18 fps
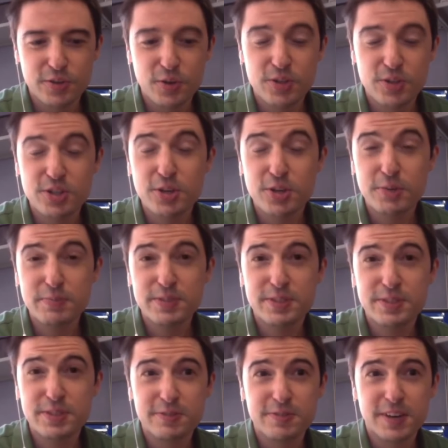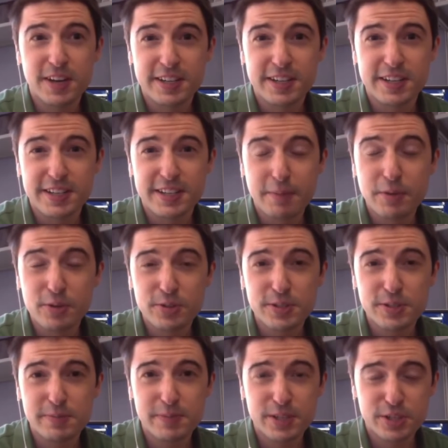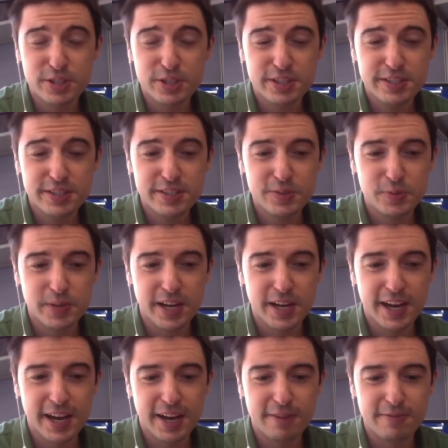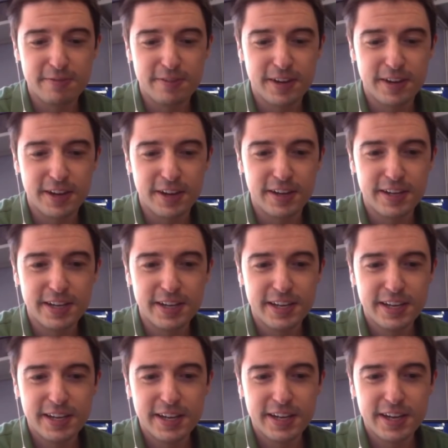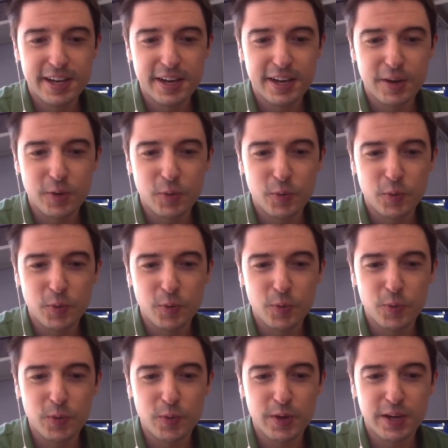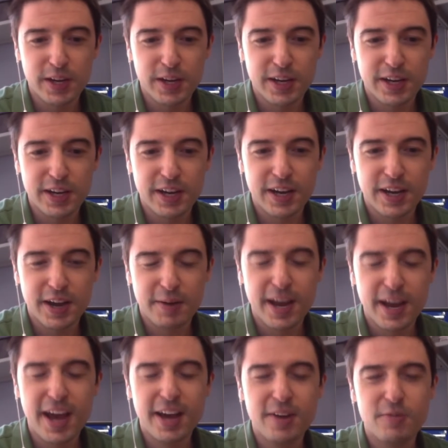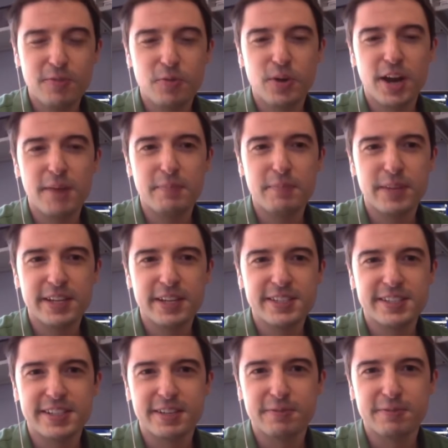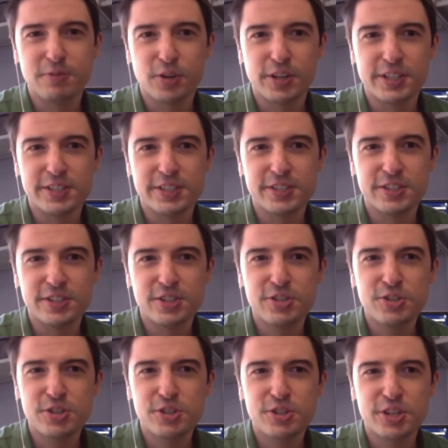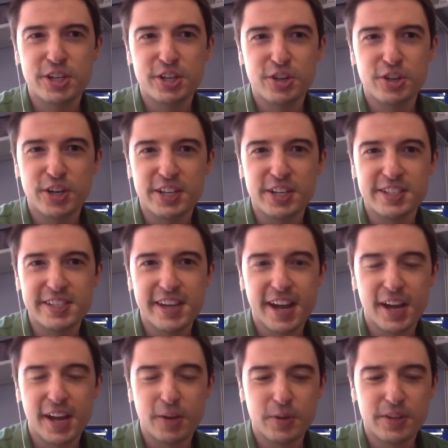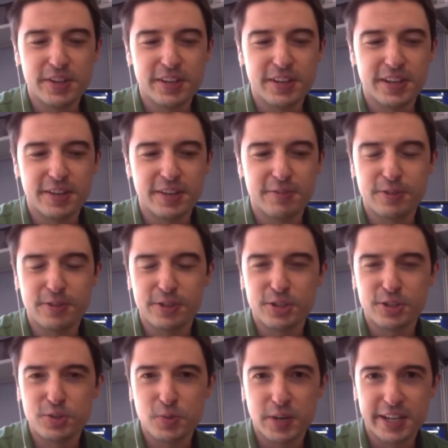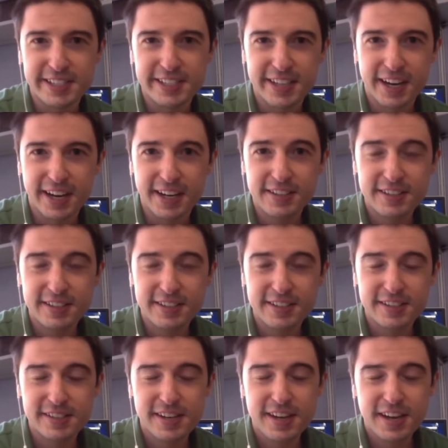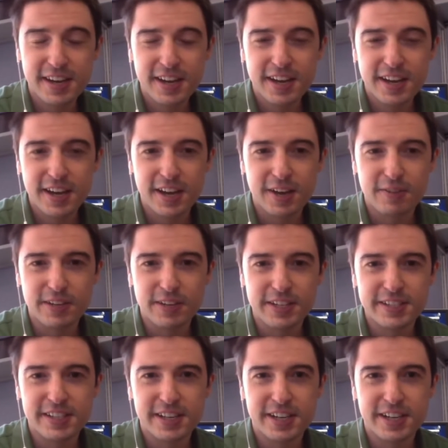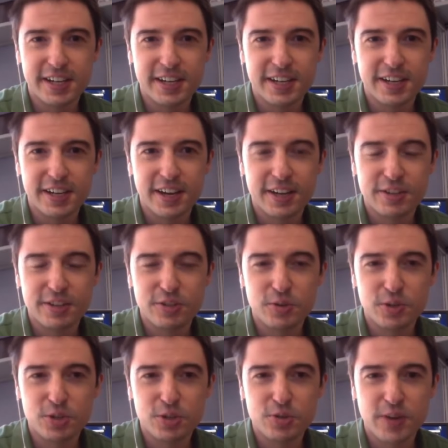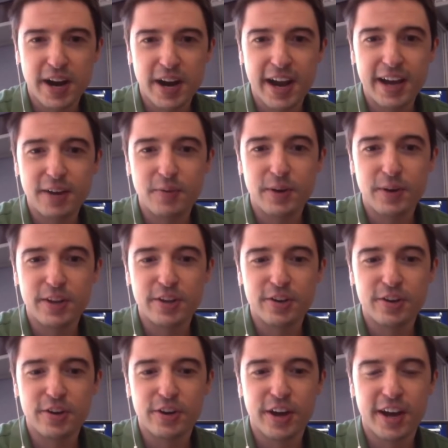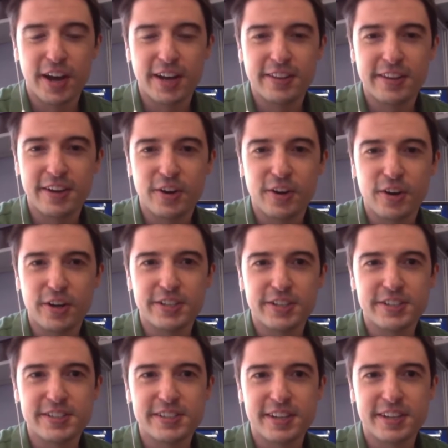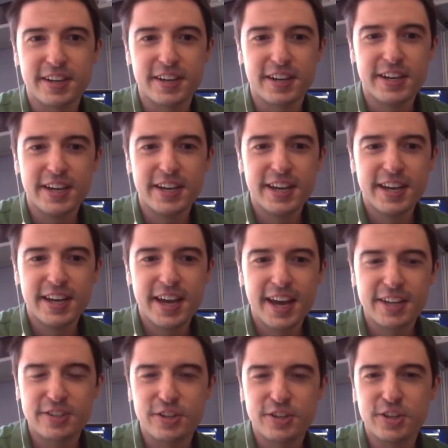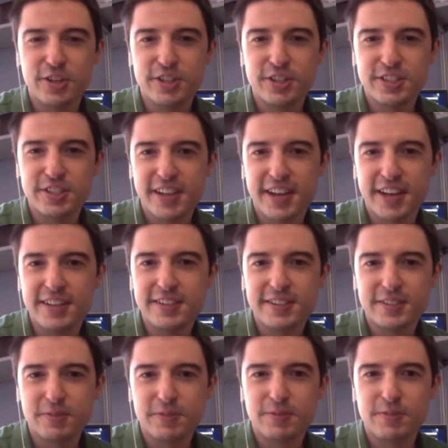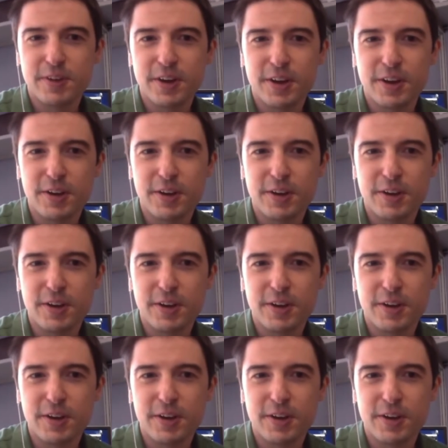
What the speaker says: So in terms of demo submissions, we kind of what I'm listening for is usually you can tell within the first 20 seconds of listening to a track whether or not the artist has a good sense of